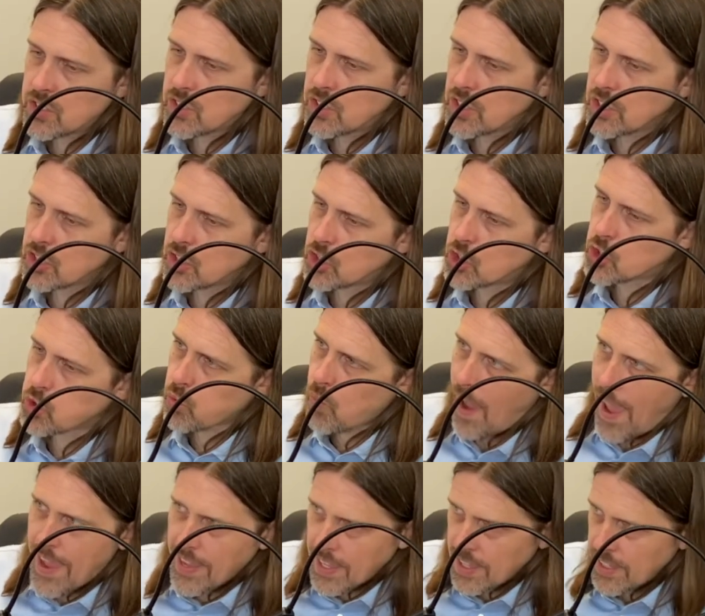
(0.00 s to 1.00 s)
just
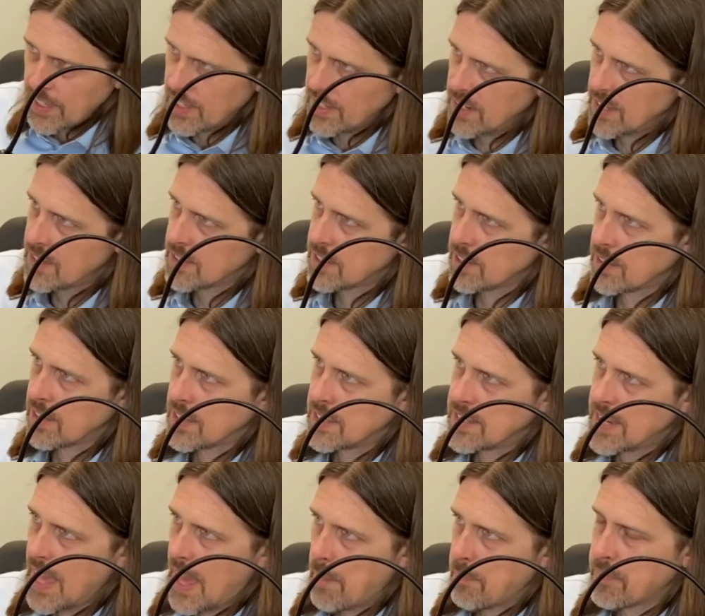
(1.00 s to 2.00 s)
dragging it into the
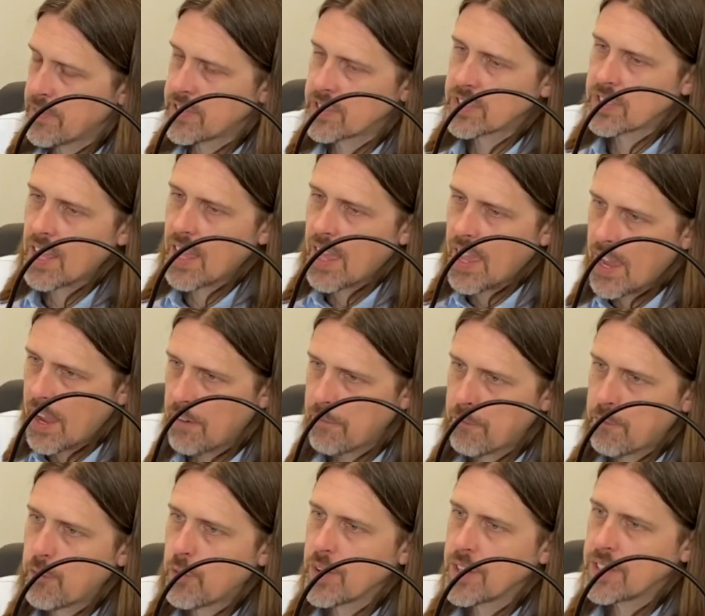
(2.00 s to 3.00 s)
depths
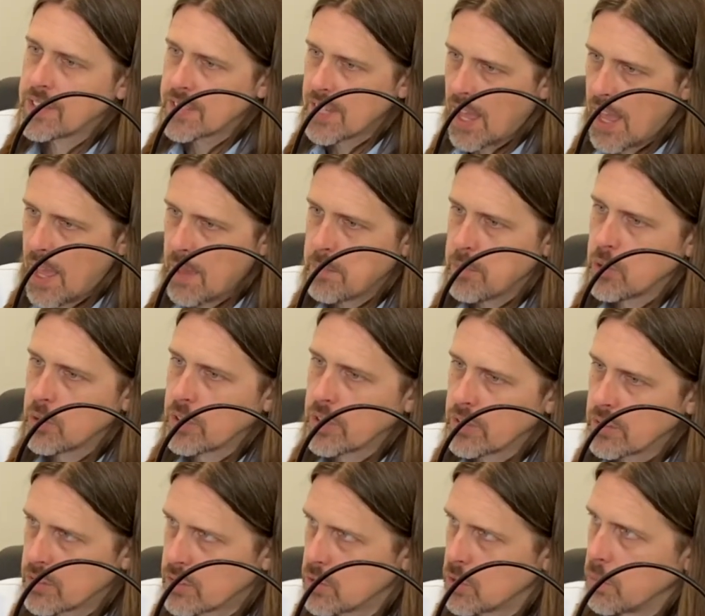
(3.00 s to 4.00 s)
every time you
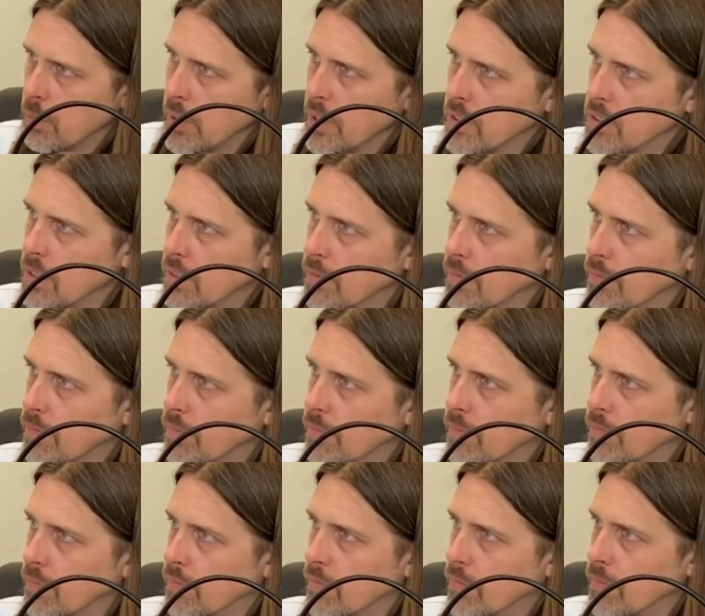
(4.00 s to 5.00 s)
consume it.
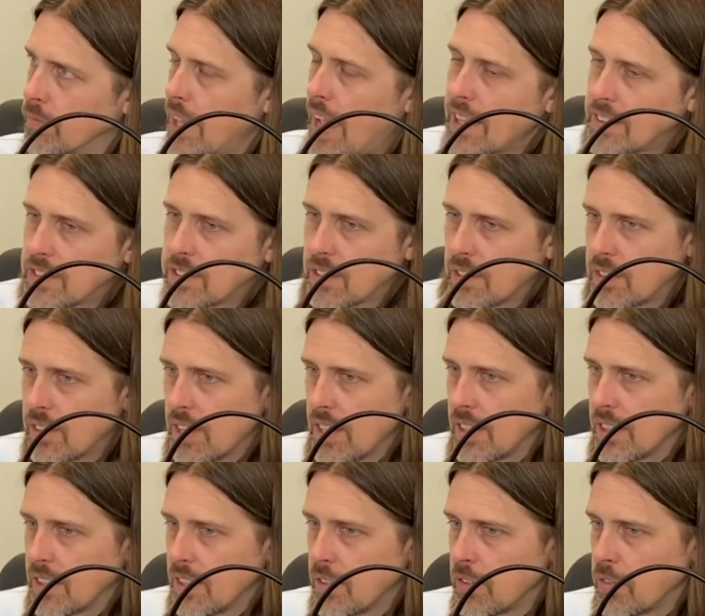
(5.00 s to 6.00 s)
That's the
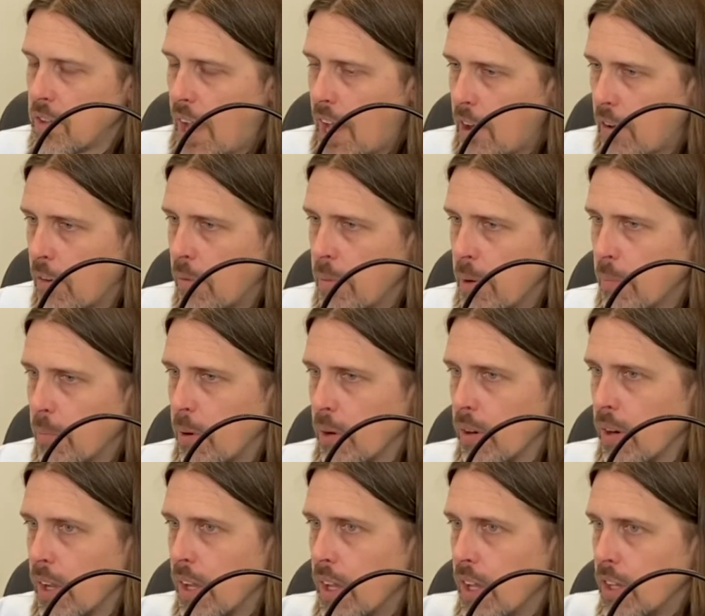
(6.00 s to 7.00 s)
thing that you gotta remember.
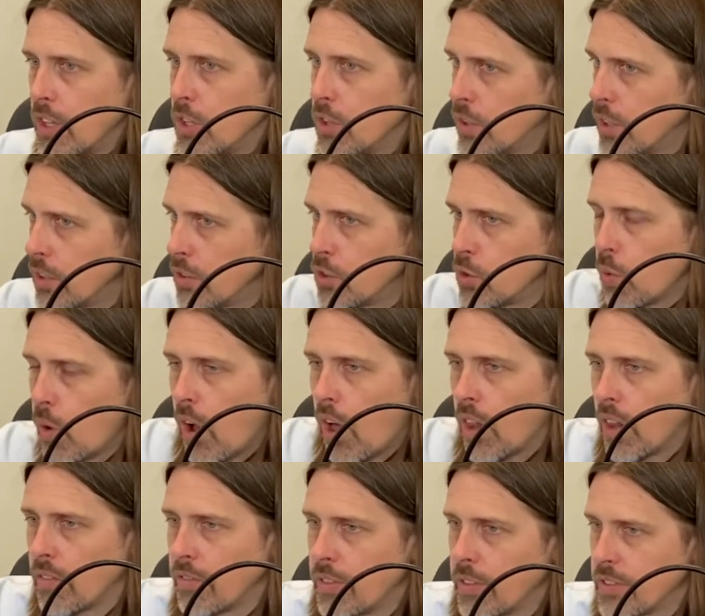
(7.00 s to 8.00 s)
You can do
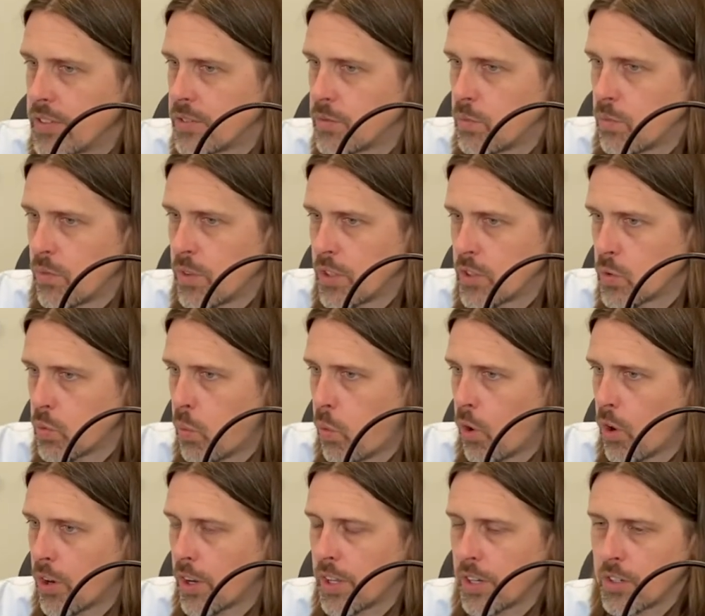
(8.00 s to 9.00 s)
all of this
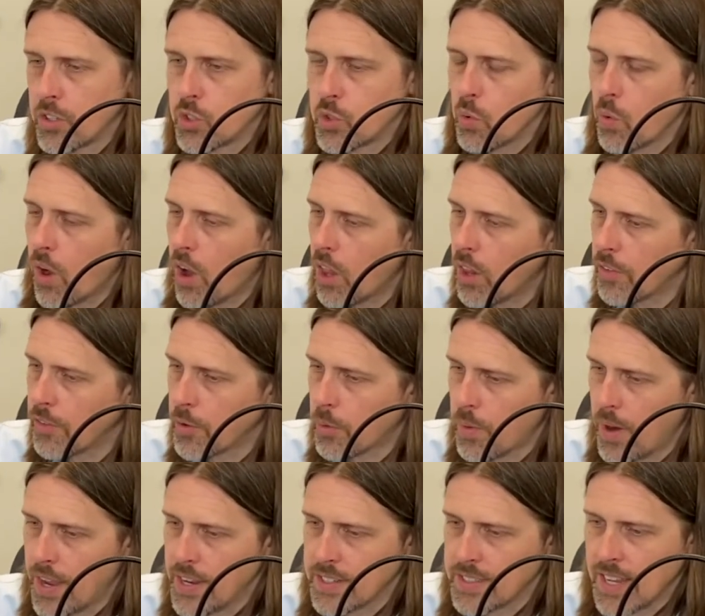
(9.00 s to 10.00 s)
work and do all of the
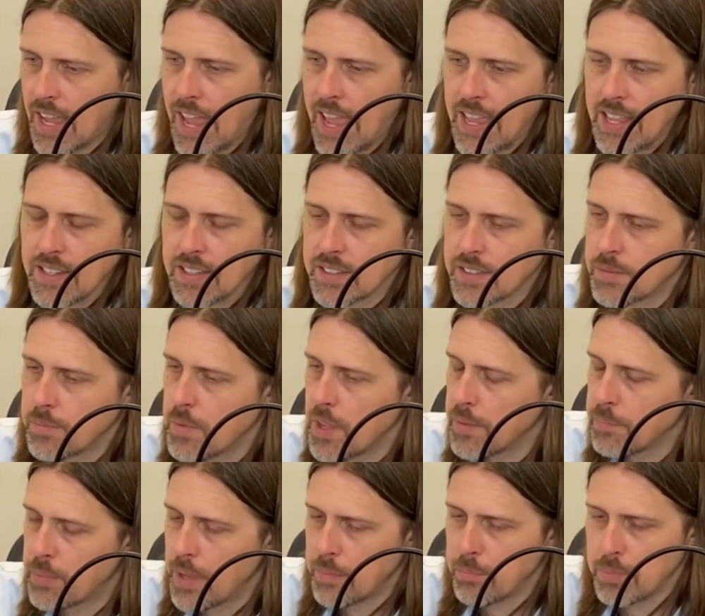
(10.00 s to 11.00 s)
right diet and
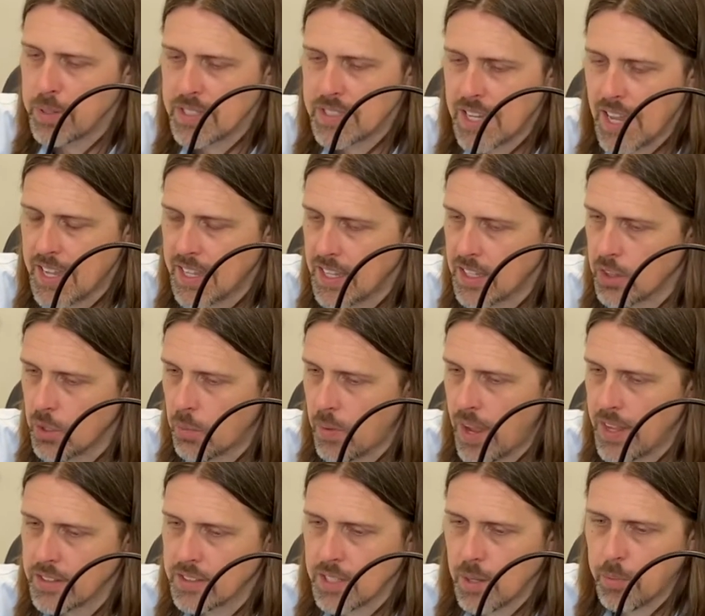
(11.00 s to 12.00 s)
be taking the
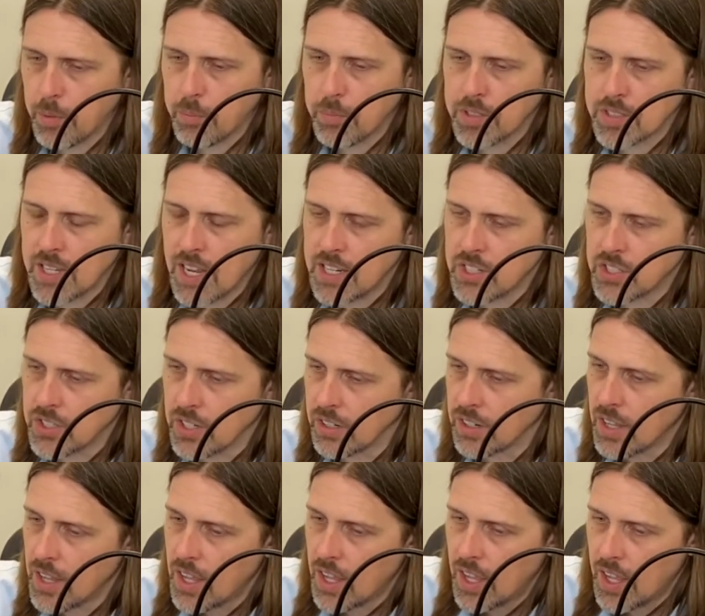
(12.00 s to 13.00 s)
right supplementation.
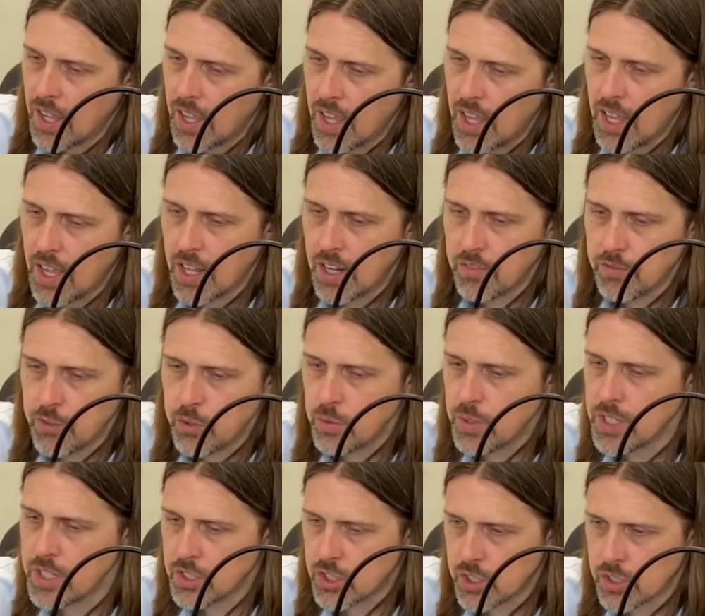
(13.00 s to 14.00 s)
And if you
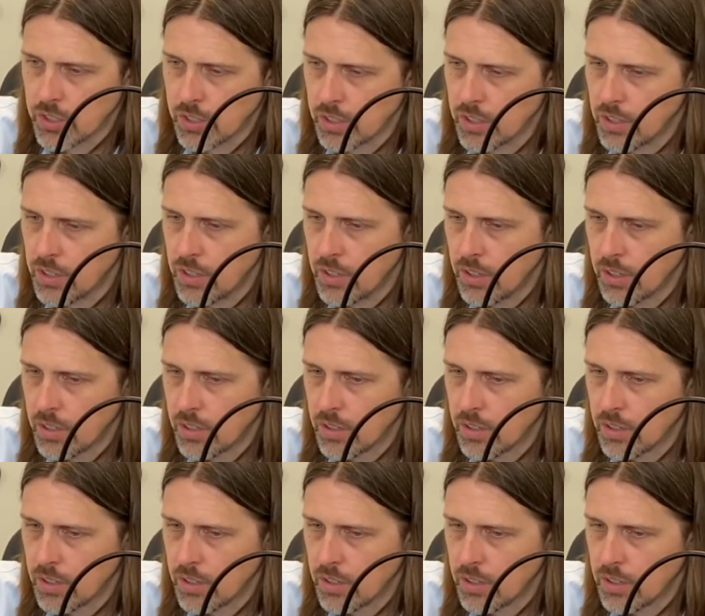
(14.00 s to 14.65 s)
eat sugar,